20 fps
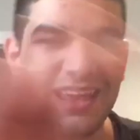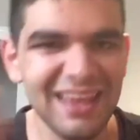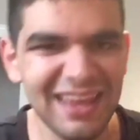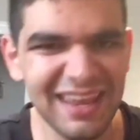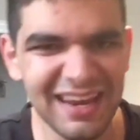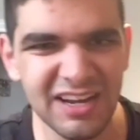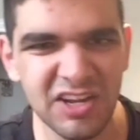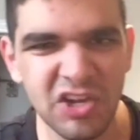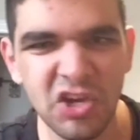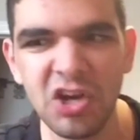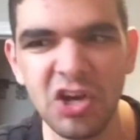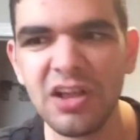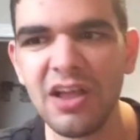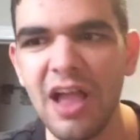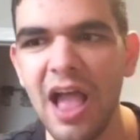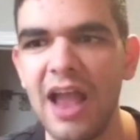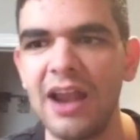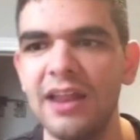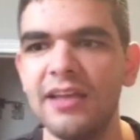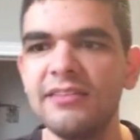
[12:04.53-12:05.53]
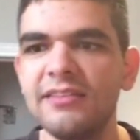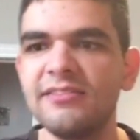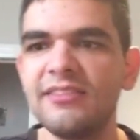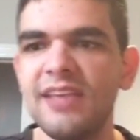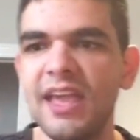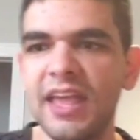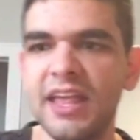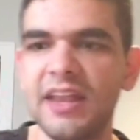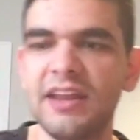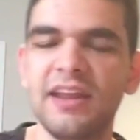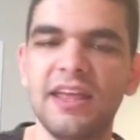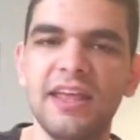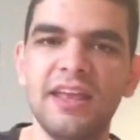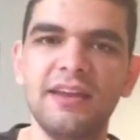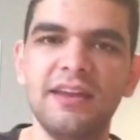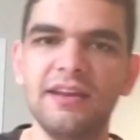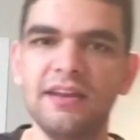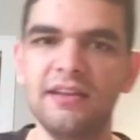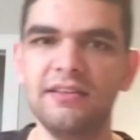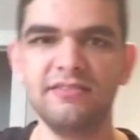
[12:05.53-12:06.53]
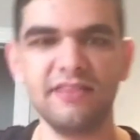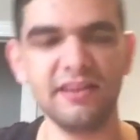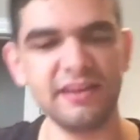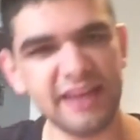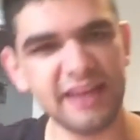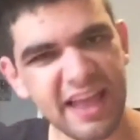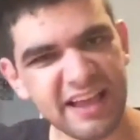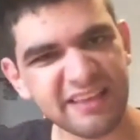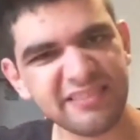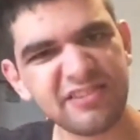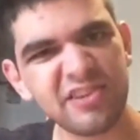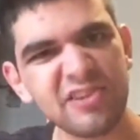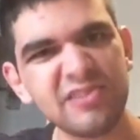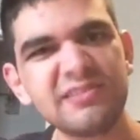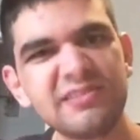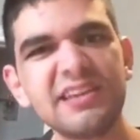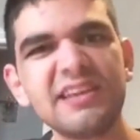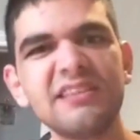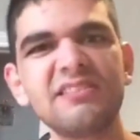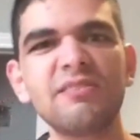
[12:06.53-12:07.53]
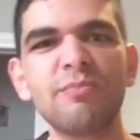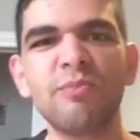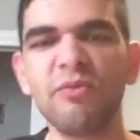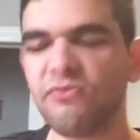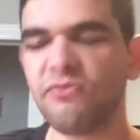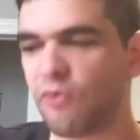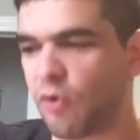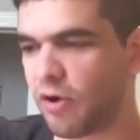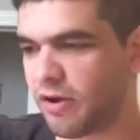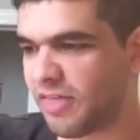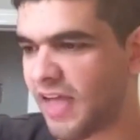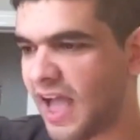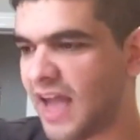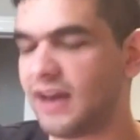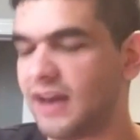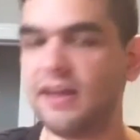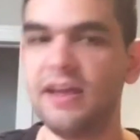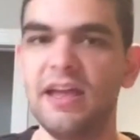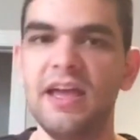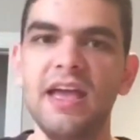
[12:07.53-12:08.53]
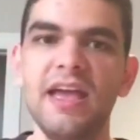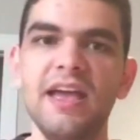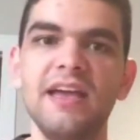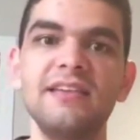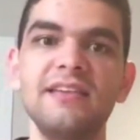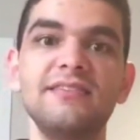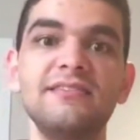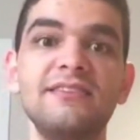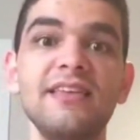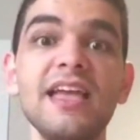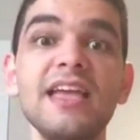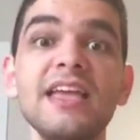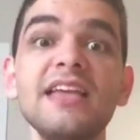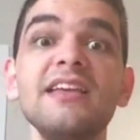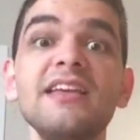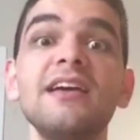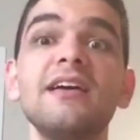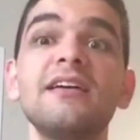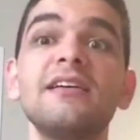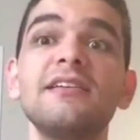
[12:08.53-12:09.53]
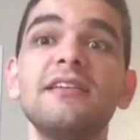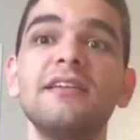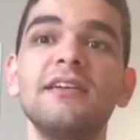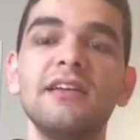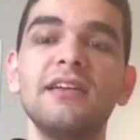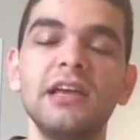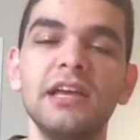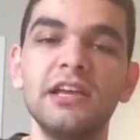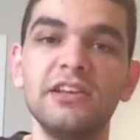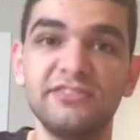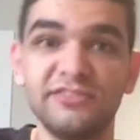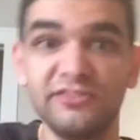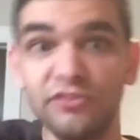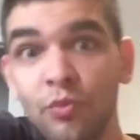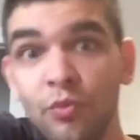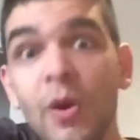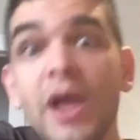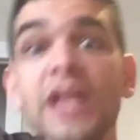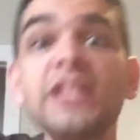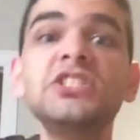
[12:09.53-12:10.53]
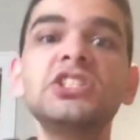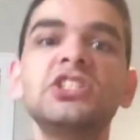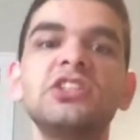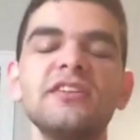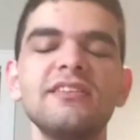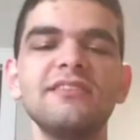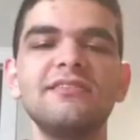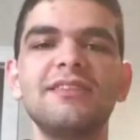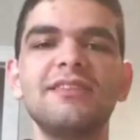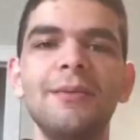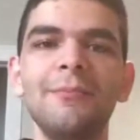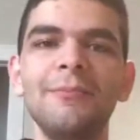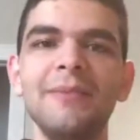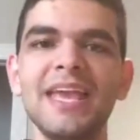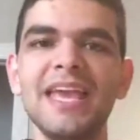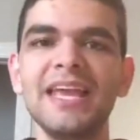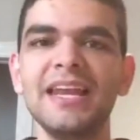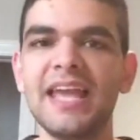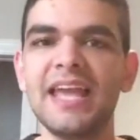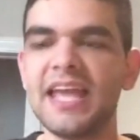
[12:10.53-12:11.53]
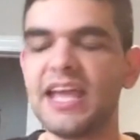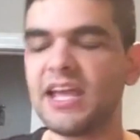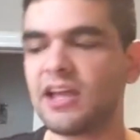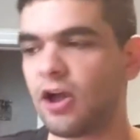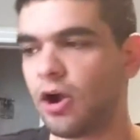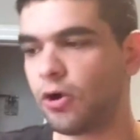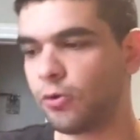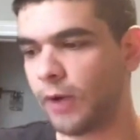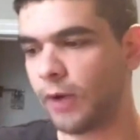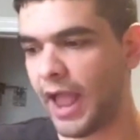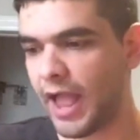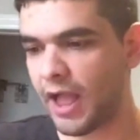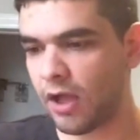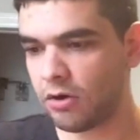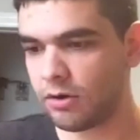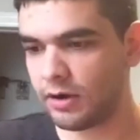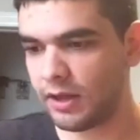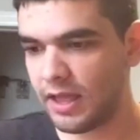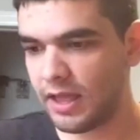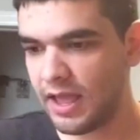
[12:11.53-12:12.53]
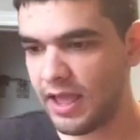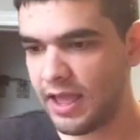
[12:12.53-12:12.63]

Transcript: in Cook Islands, and then the next two seasons before that, they switched the meaning around,